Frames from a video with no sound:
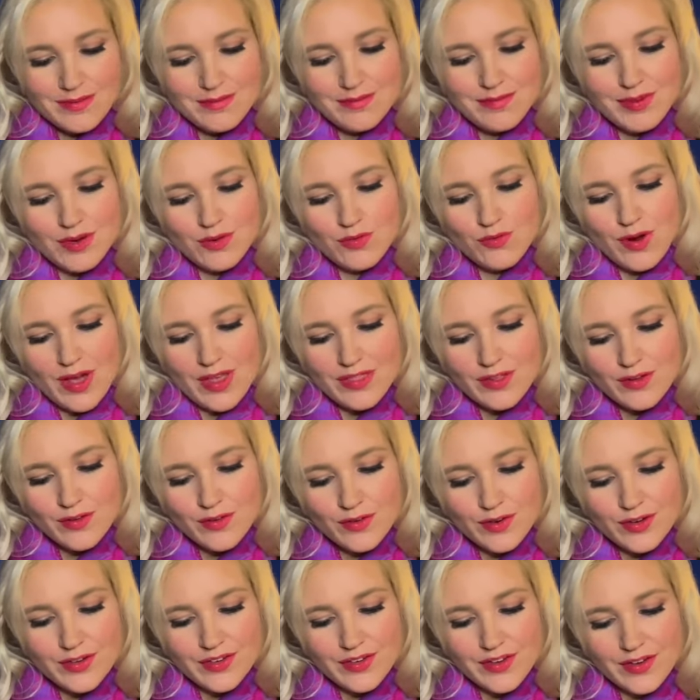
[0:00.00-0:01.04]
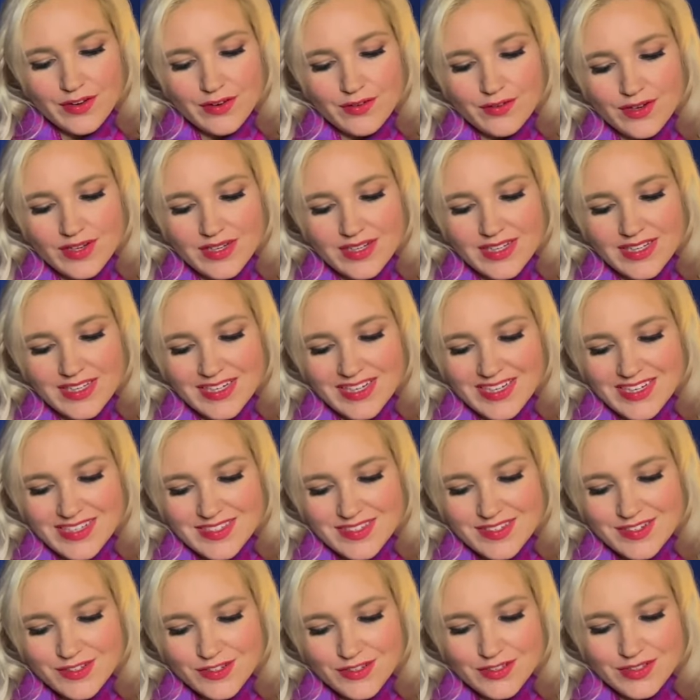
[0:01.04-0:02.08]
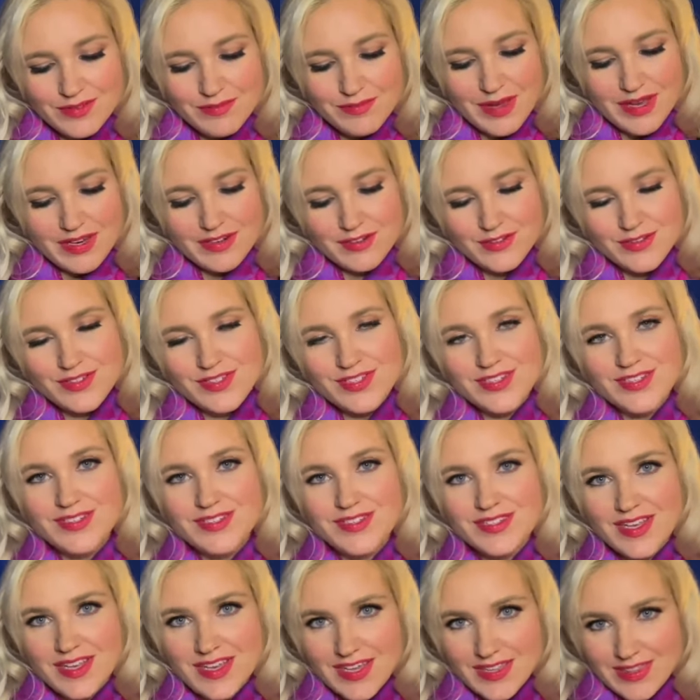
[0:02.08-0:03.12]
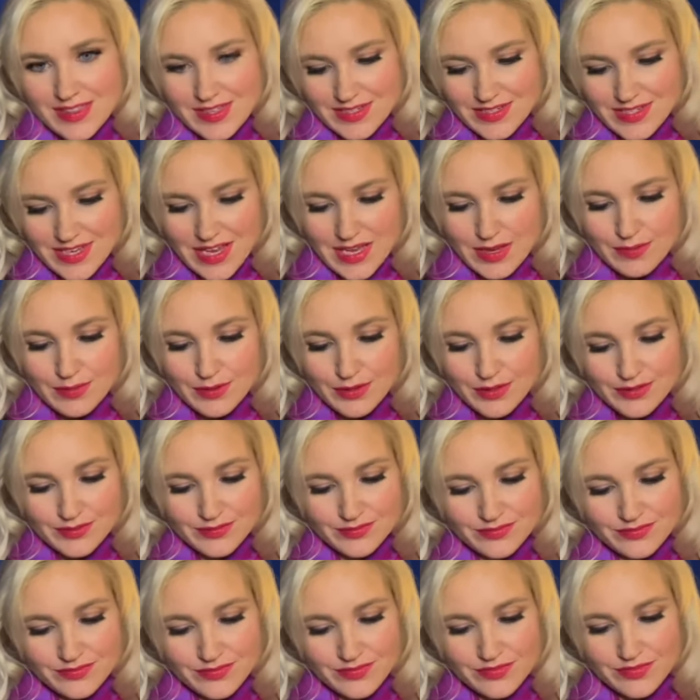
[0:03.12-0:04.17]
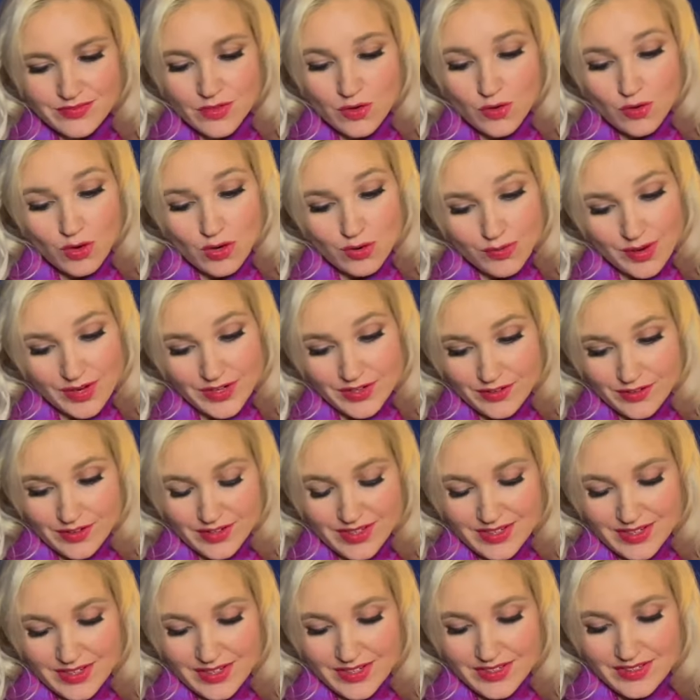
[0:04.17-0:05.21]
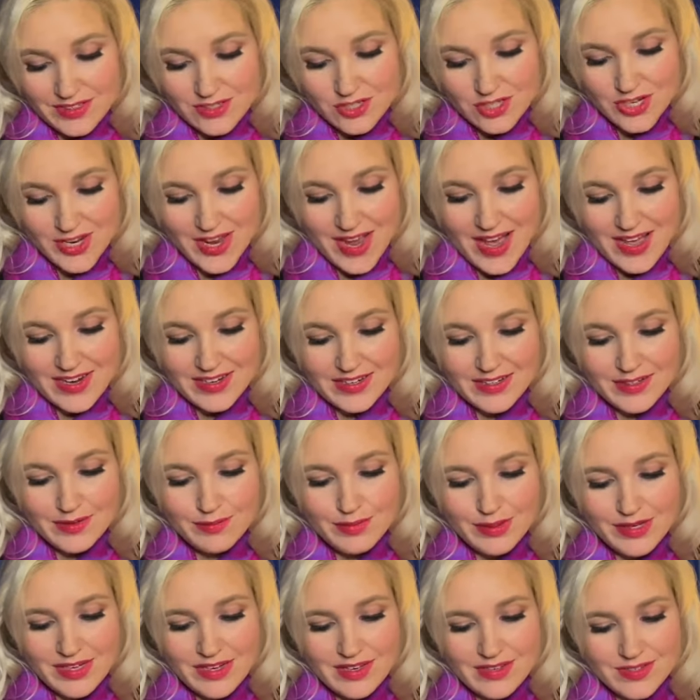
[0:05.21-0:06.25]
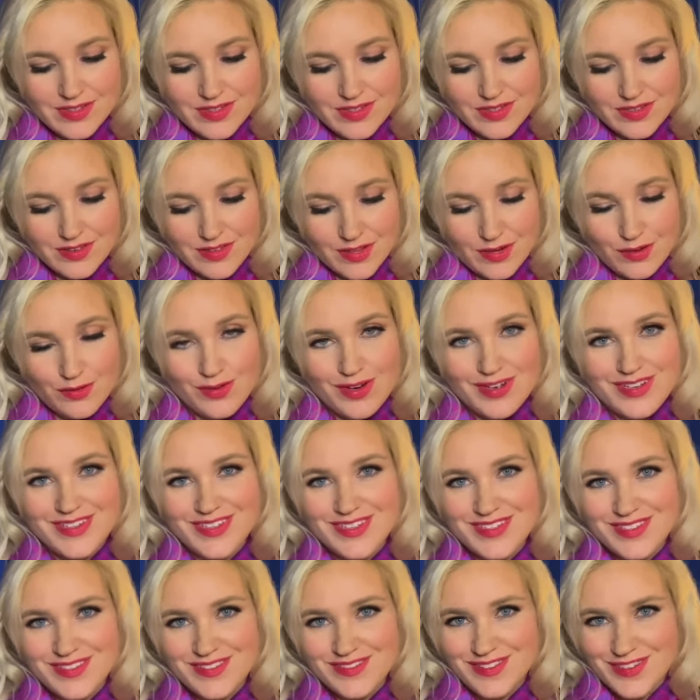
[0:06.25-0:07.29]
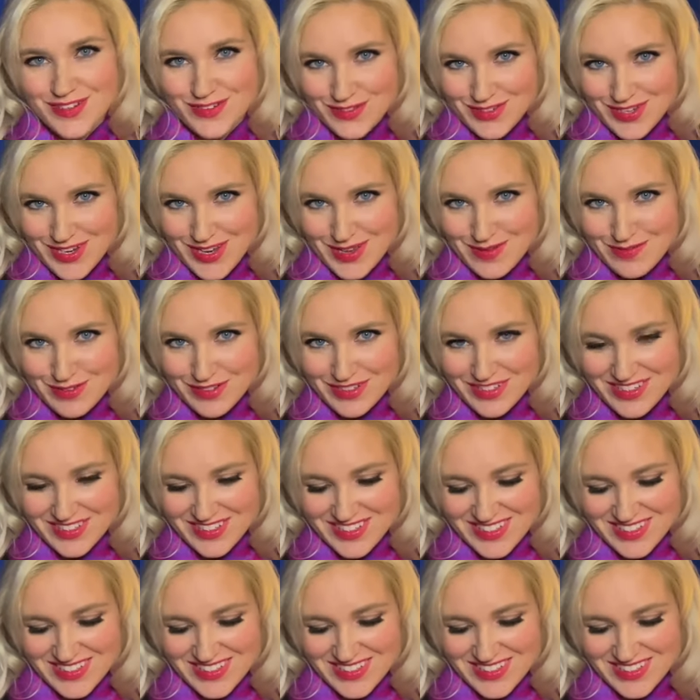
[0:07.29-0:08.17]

But whether or no, it isn't good manners to sing at the table. Or when you're eating, she added, because there was no table.